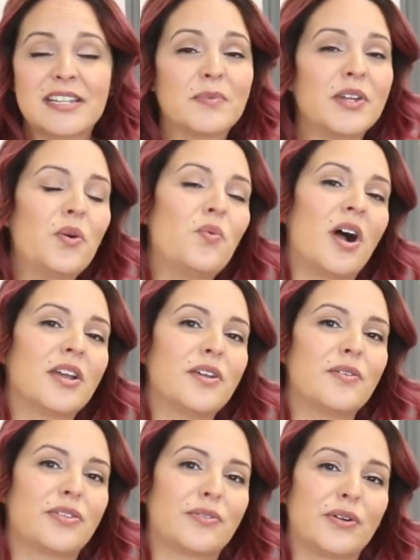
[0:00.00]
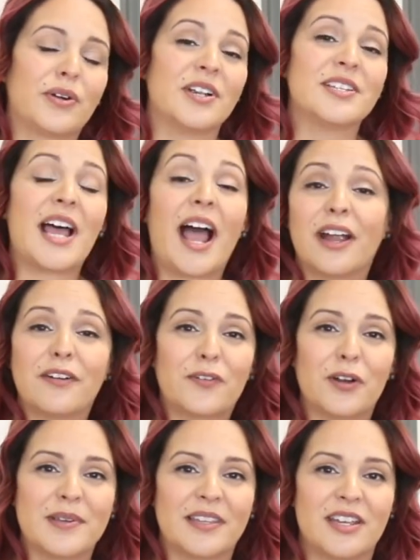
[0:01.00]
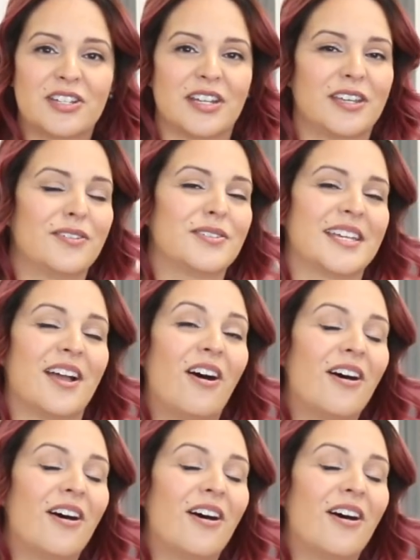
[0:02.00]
I'm going to walk you through her entire formulation using